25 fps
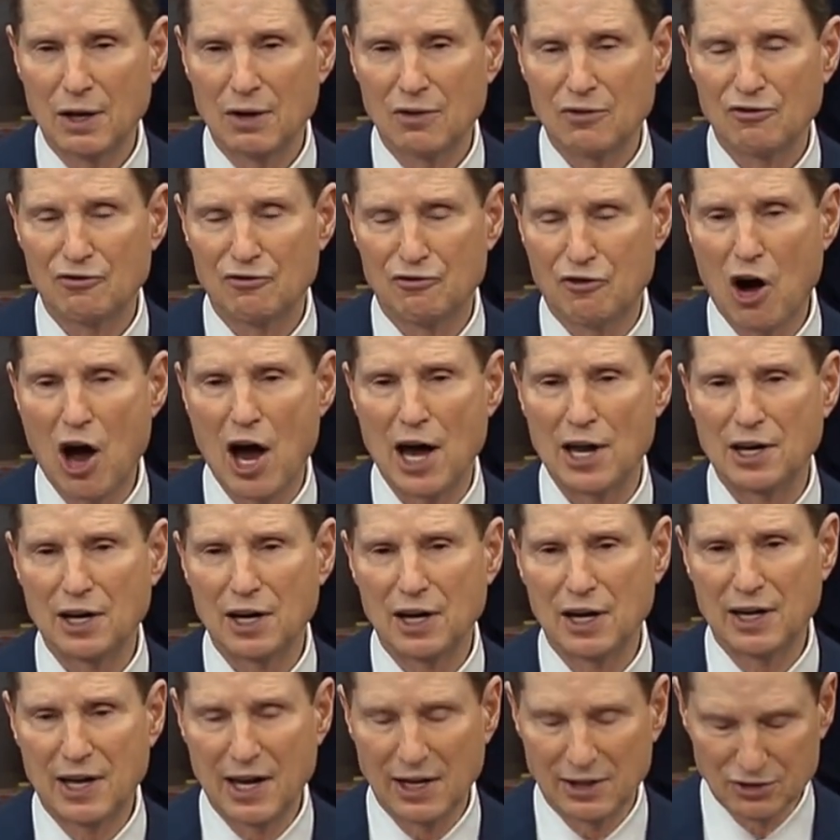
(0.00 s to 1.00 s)

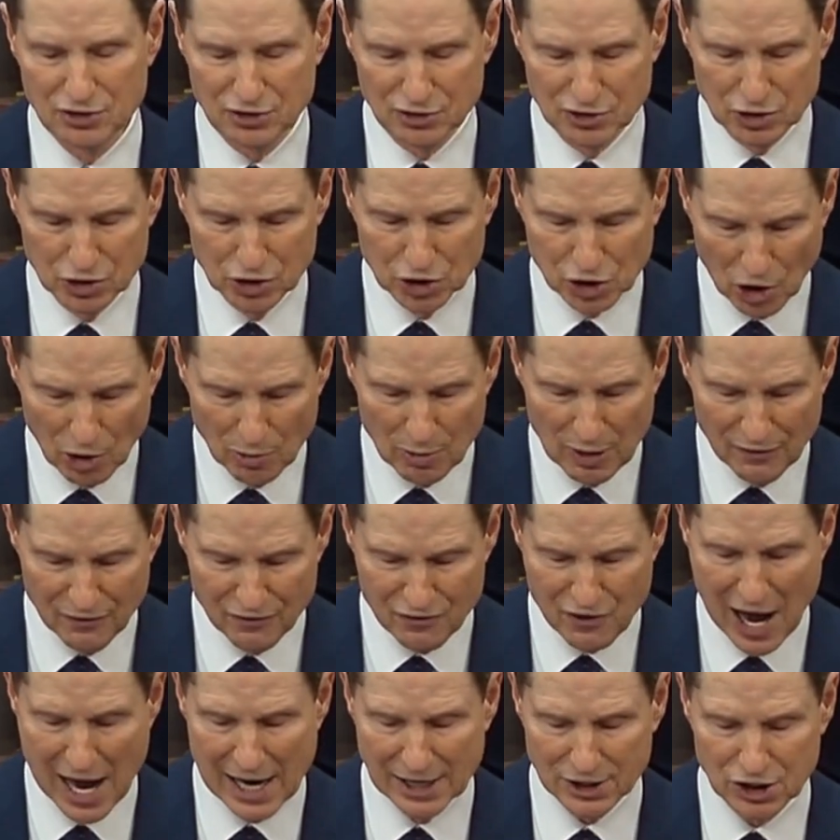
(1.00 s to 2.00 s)
fought against German
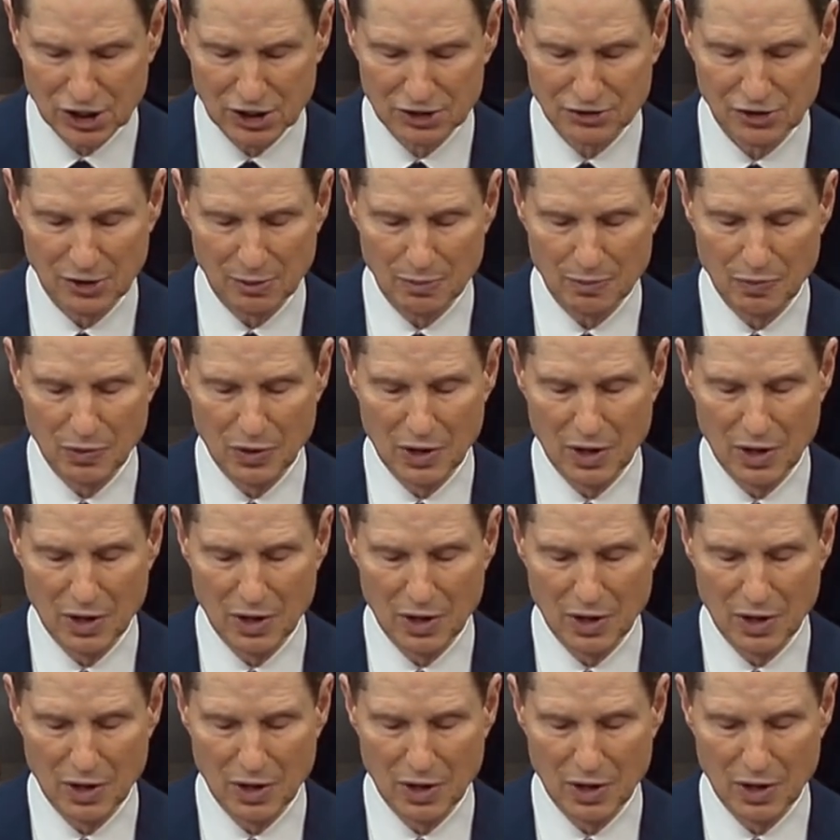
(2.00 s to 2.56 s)
fascism.